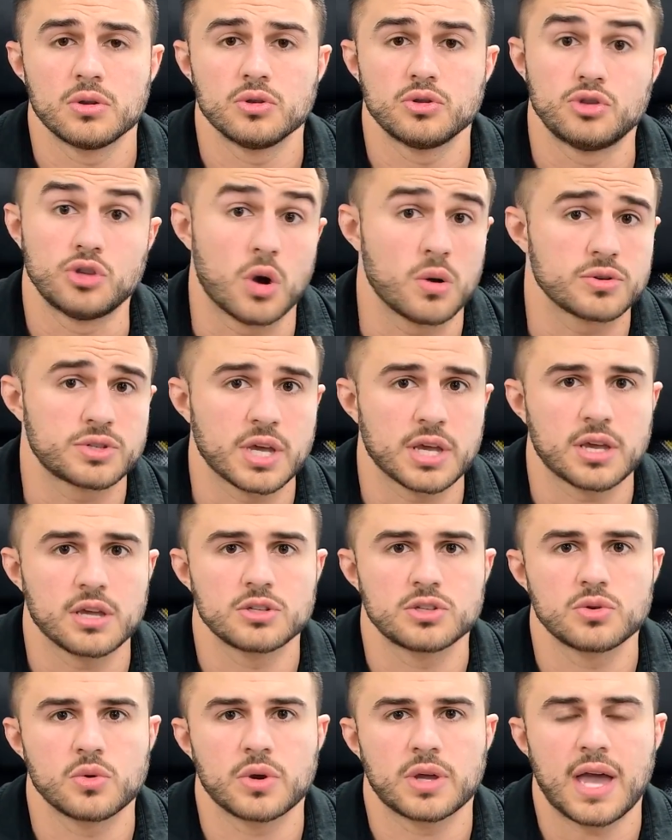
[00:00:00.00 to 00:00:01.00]
don't take
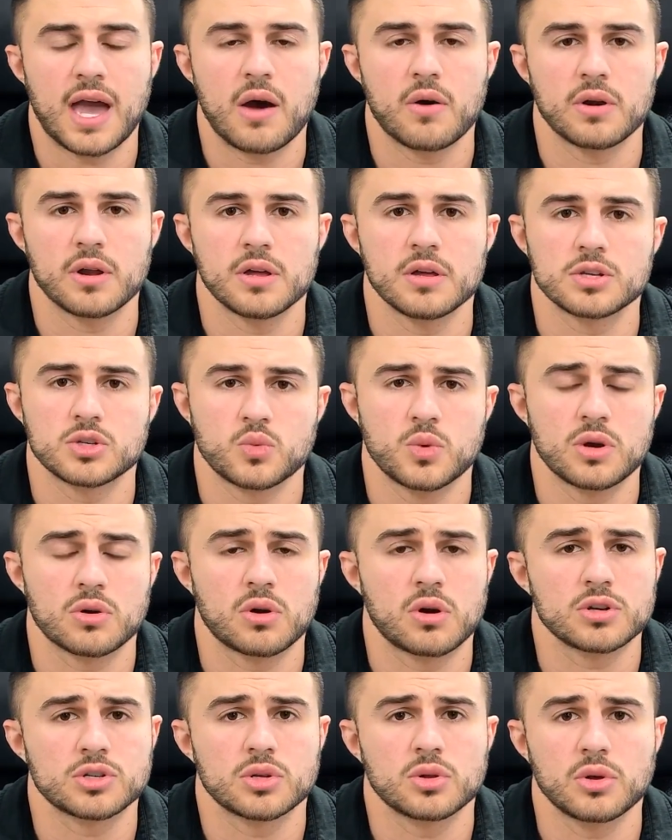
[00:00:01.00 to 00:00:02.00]
into account is we are
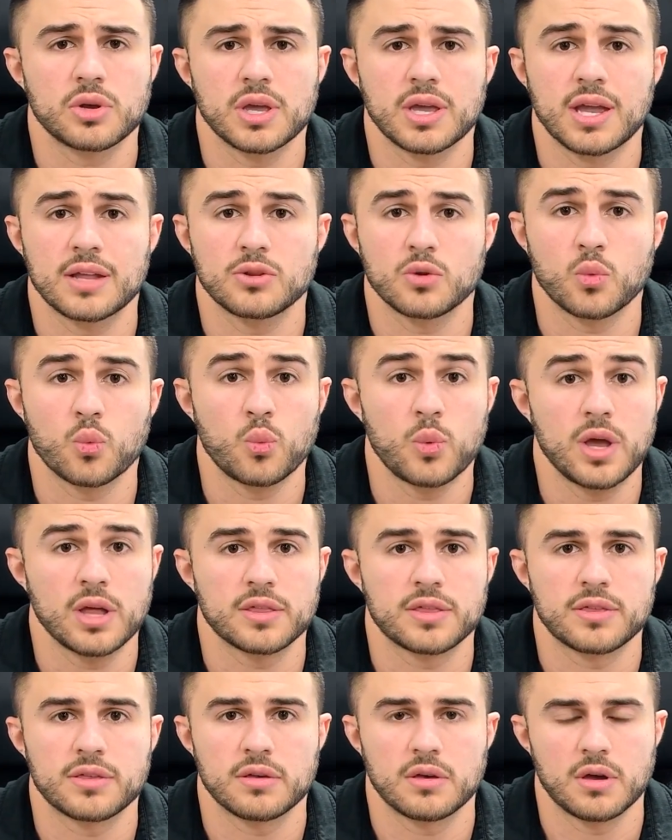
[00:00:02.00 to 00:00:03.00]
also looking at the
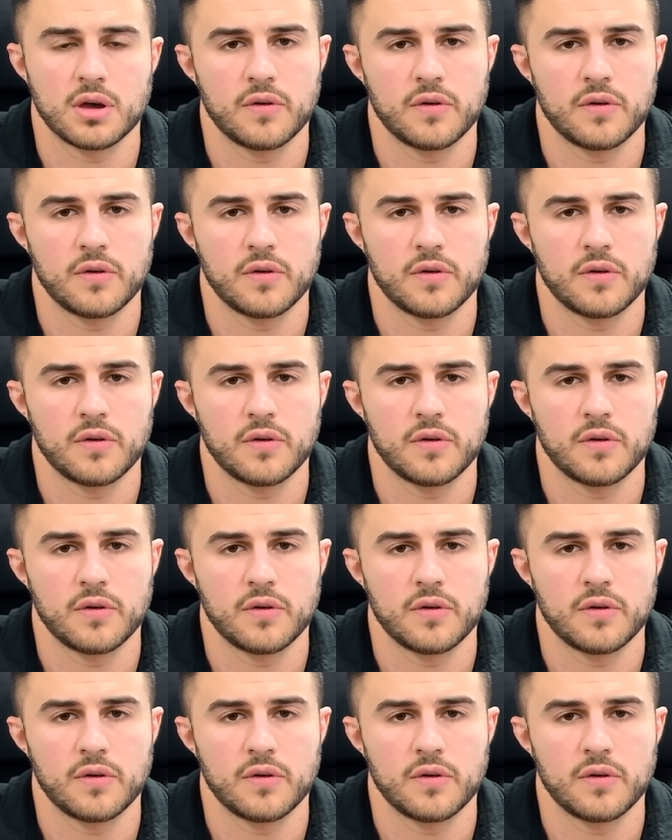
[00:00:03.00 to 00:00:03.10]
width